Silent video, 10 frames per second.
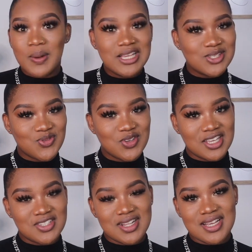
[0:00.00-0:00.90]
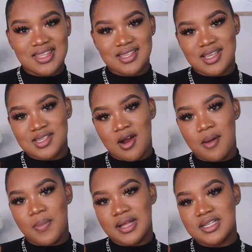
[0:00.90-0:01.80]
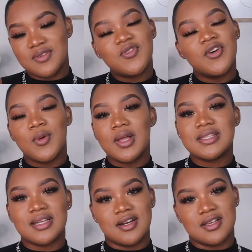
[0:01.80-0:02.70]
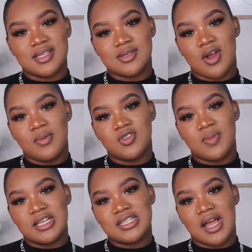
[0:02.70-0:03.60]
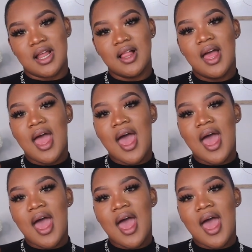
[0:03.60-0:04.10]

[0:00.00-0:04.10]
Please don't forget to click the subscribe button for the ones that are not subscribed to my channel,